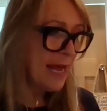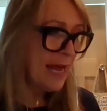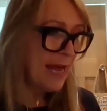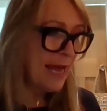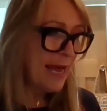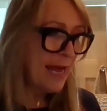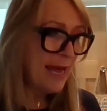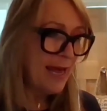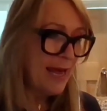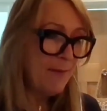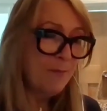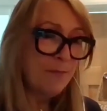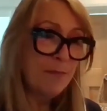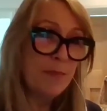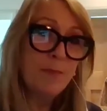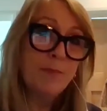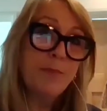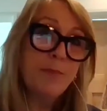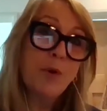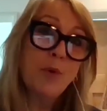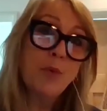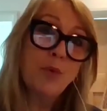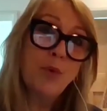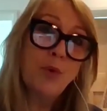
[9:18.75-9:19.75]

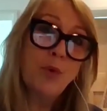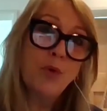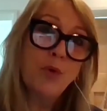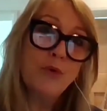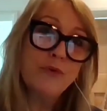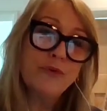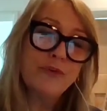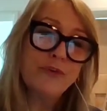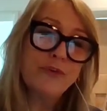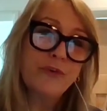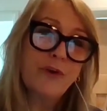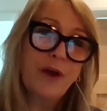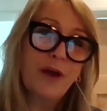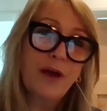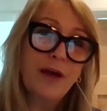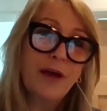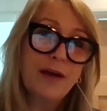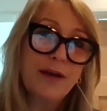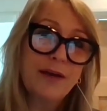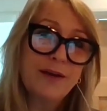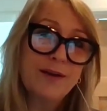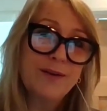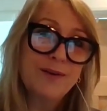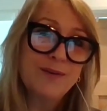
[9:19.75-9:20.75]
But what
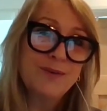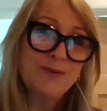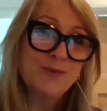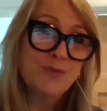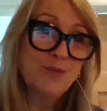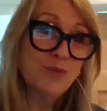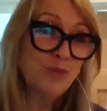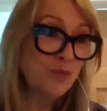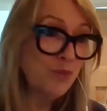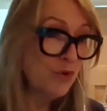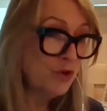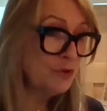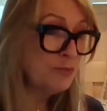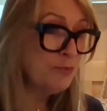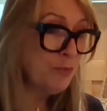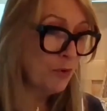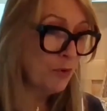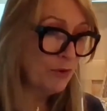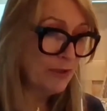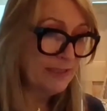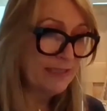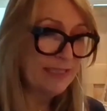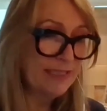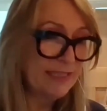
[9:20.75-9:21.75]
I would
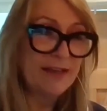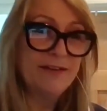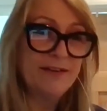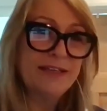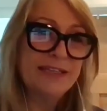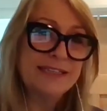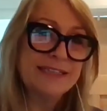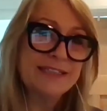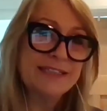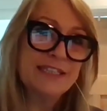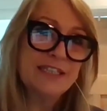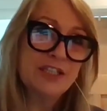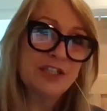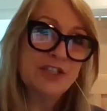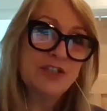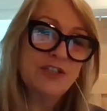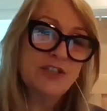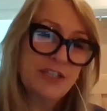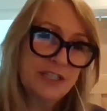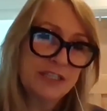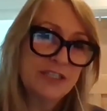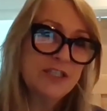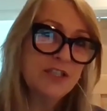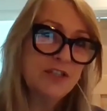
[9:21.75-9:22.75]
point out is that you
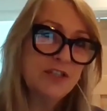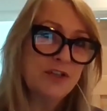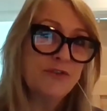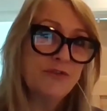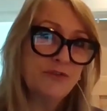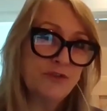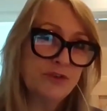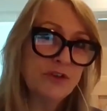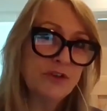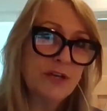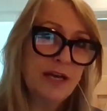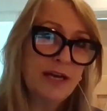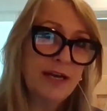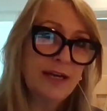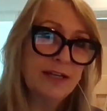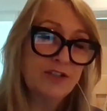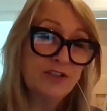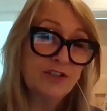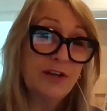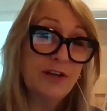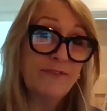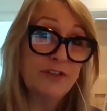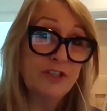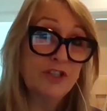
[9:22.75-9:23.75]
need to look for
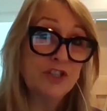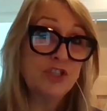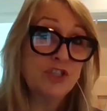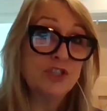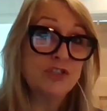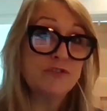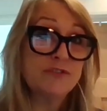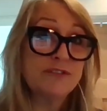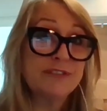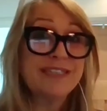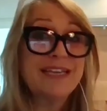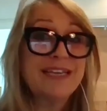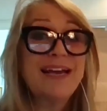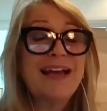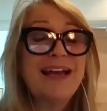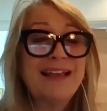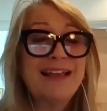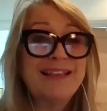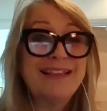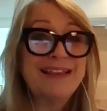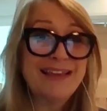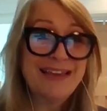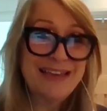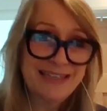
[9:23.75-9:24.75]
travel insurance
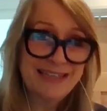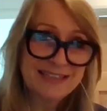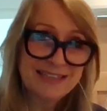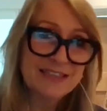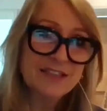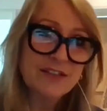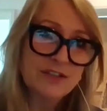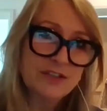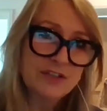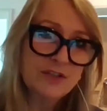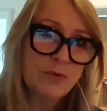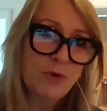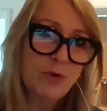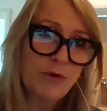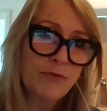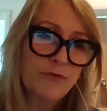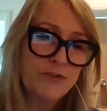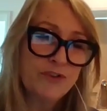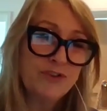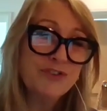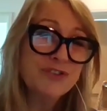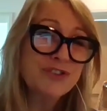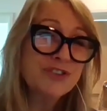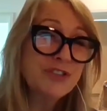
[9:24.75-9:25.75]
that is going to
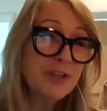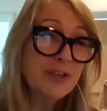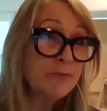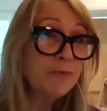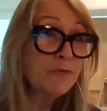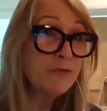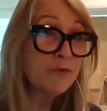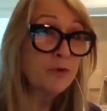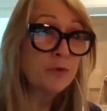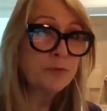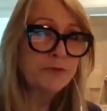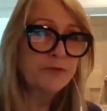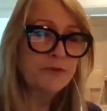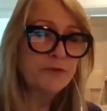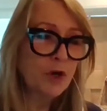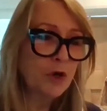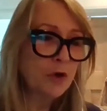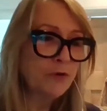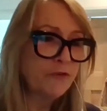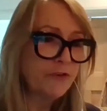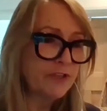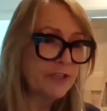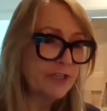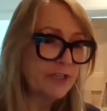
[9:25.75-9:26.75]
offer you some form of
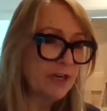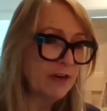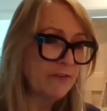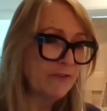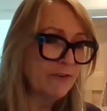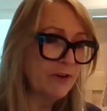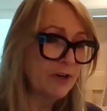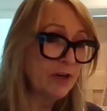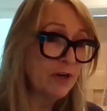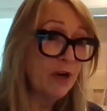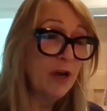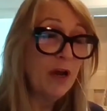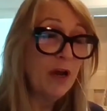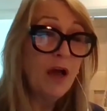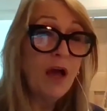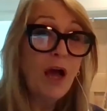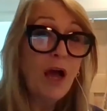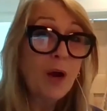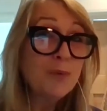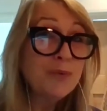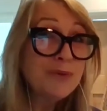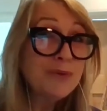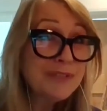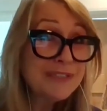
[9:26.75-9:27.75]
COVID cover.
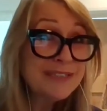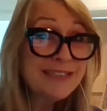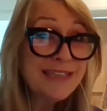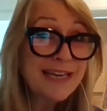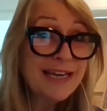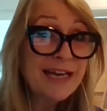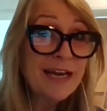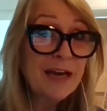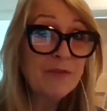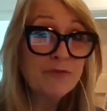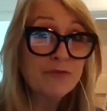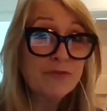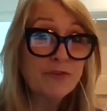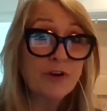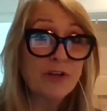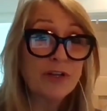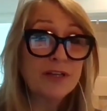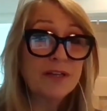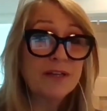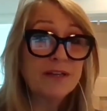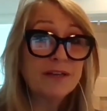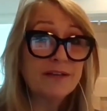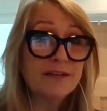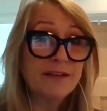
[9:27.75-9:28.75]
I will say up
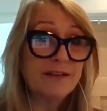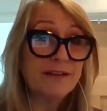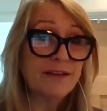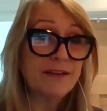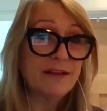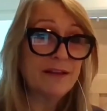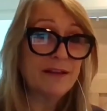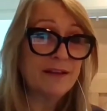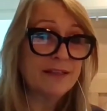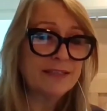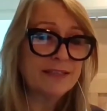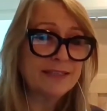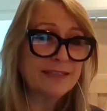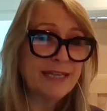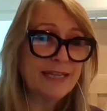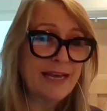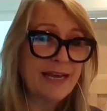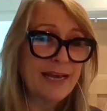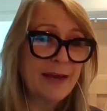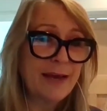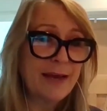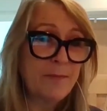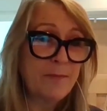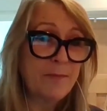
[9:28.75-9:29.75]
front that
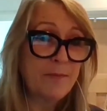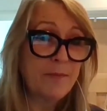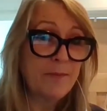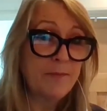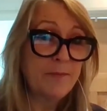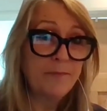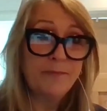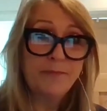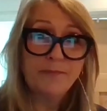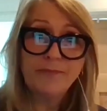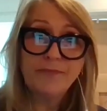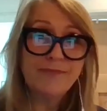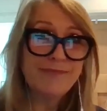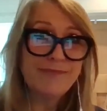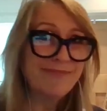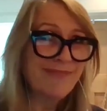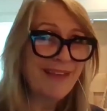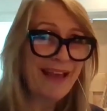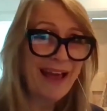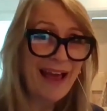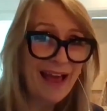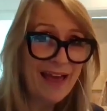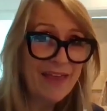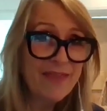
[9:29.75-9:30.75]

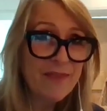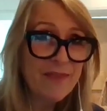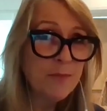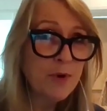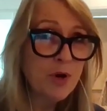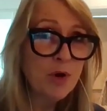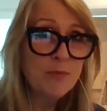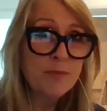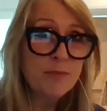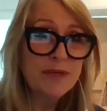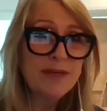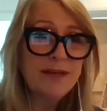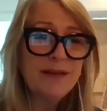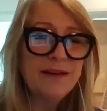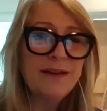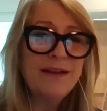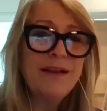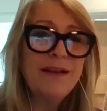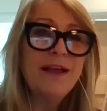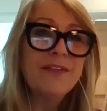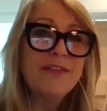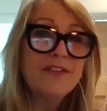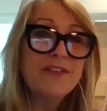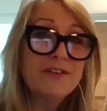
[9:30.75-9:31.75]
at the moment,
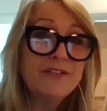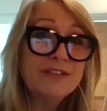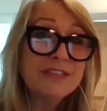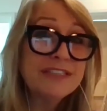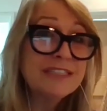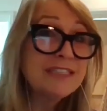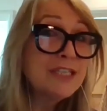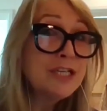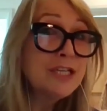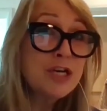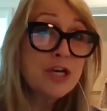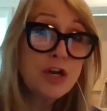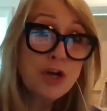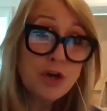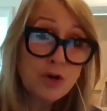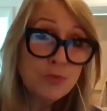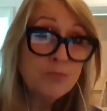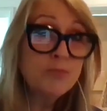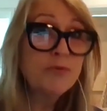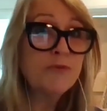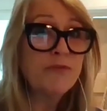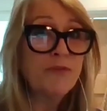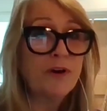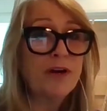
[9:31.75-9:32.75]
there is no
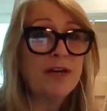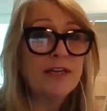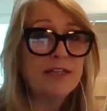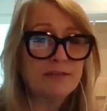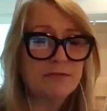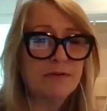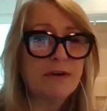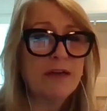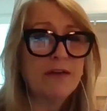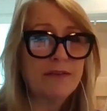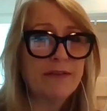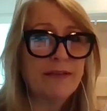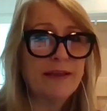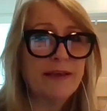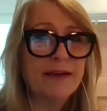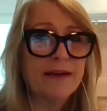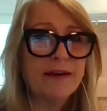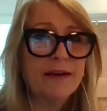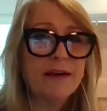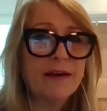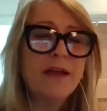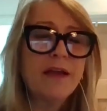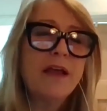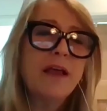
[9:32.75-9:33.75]
provider out
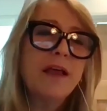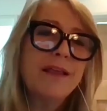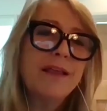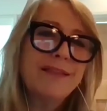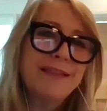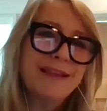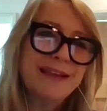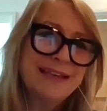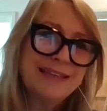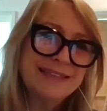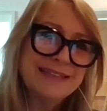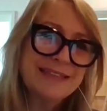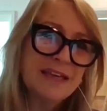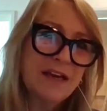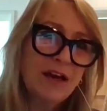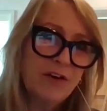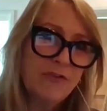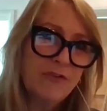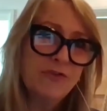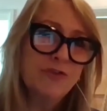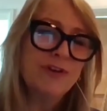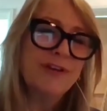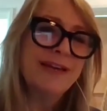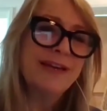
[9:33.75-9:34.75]
there that is
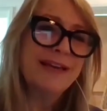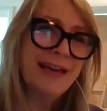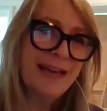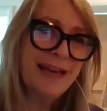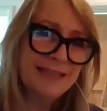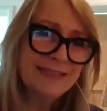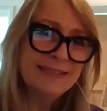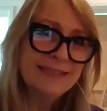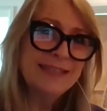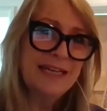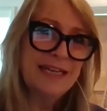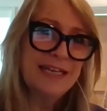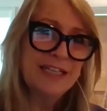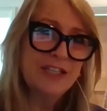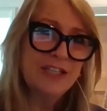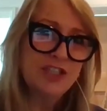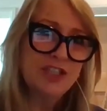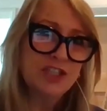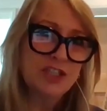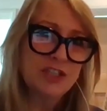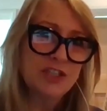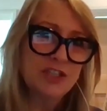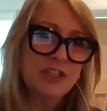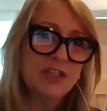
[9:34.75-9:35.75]
covering
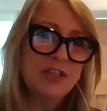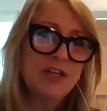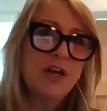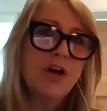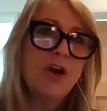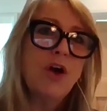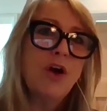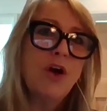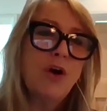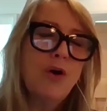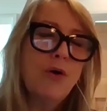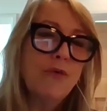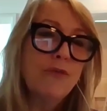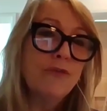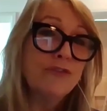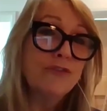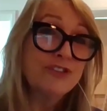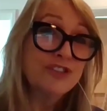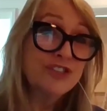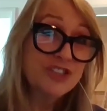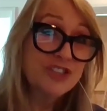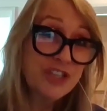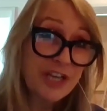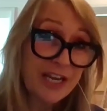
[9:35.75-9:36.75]
cancellation for
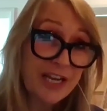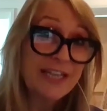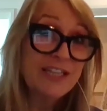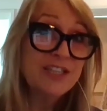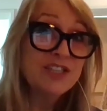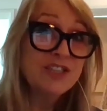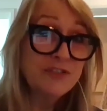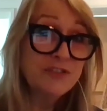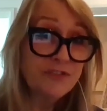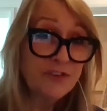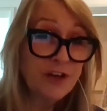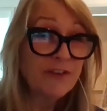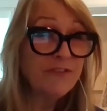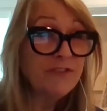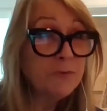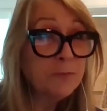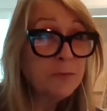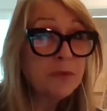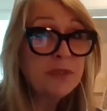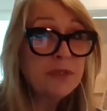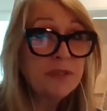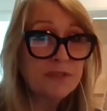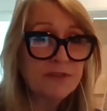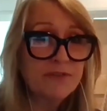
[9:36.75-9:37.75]
change of
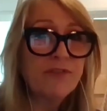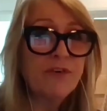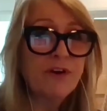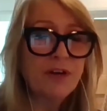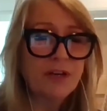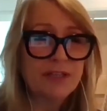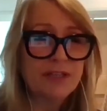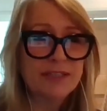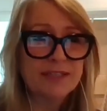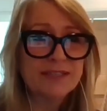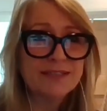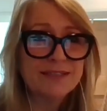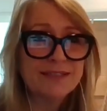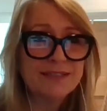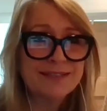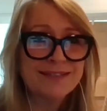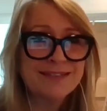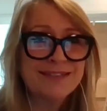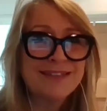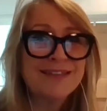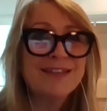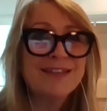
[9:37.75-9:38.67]
government advice